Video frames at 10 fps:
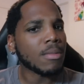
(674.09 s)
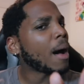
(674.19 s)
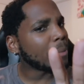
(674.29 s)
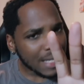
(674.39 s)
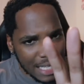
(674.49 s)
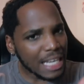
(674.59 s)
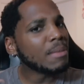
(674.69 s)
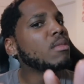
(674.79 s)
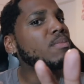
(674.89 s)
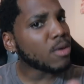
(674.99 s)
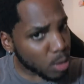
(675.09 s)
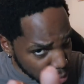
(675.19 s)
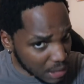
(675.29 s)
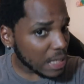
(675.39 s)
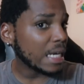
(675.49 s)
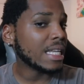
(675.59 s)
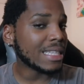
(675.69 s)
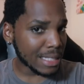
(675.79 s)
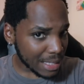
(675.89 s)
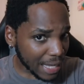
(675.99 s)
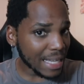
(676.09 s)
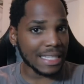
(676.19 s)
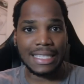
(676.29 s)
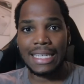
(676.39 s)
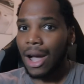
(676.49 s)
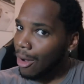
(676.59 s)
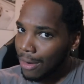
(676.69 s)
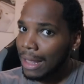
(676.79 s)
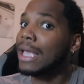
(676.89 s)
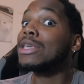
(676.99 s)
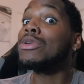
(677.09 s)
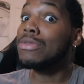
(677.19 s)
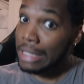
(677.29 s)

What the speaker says: but I'm gonna need protein and steaks and all that. You